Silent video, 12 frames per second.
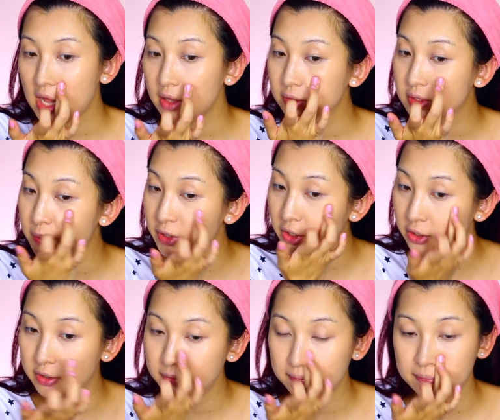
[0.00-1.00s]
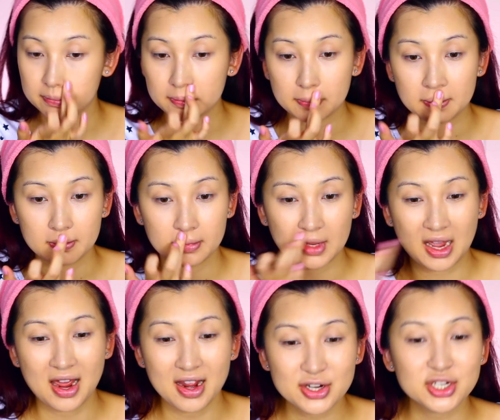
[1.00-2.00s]
That looks pretty good.
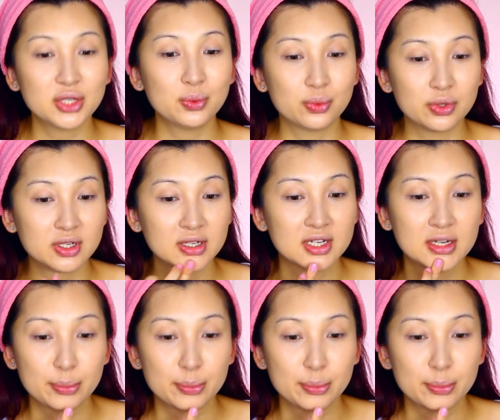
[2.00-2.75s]
I actually would